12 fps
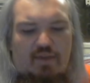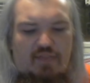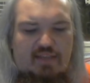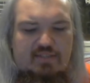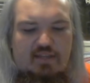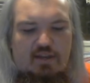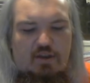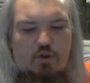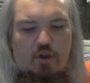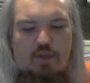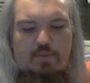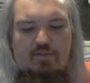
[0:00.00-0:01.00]
things that
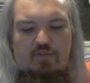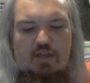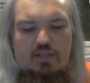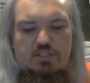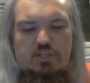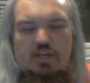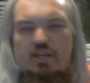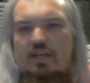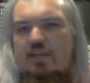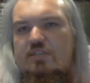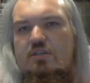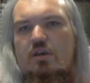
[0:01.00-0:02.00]
annoyed me of last year
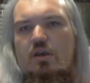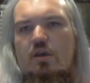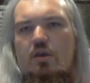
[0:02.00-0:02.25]
list.